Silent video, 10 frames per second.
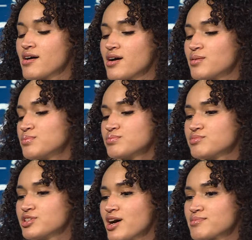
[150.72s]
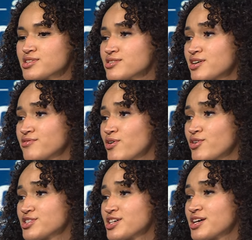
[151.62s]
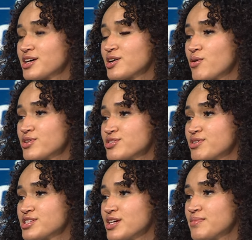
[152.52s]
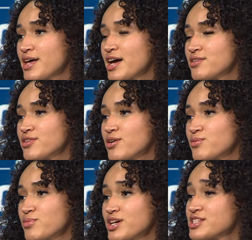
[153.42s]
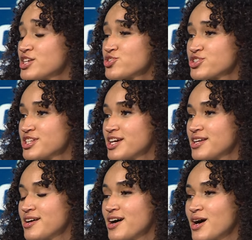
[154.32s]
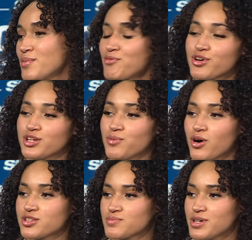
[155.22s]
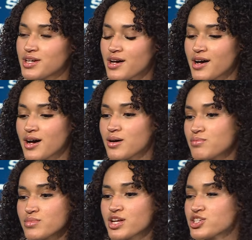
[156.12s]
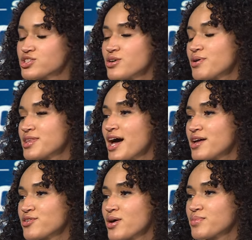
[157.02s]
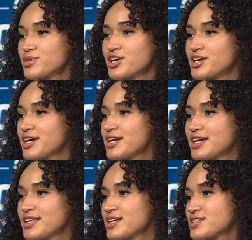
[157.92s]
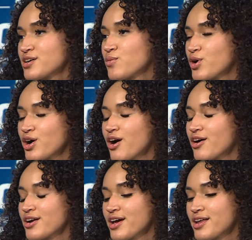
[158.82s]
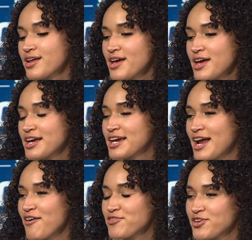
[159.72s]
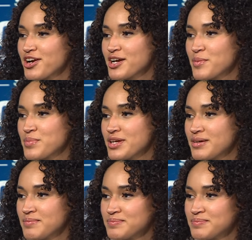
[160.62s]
you know, I'm just looking forward to going to a team that, you know, is interested and really wants me. And just knowing that, you know, they're going to get a kid that's going to work hard and get after it and compete.